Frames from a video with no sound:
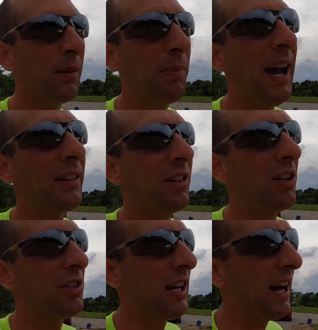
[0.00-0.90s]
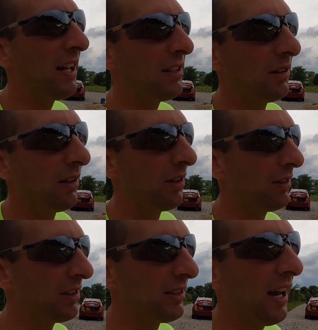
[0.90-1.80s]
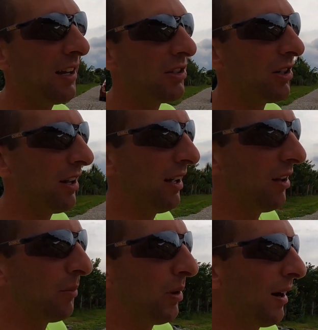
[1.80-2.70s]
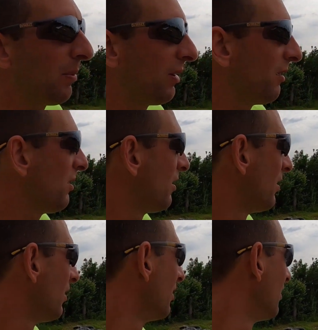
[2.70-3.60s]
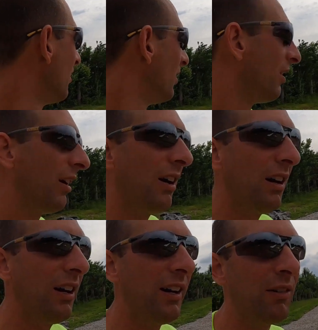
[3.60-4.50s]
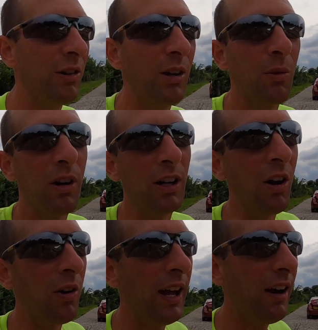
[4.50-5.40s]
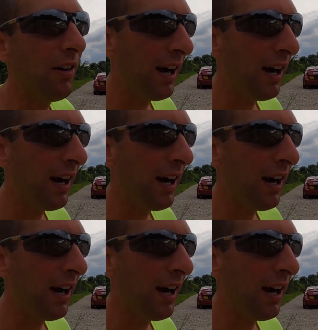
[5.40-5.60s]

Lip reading: we compacted our sides, the sides should have held properly. I didn't really want to go that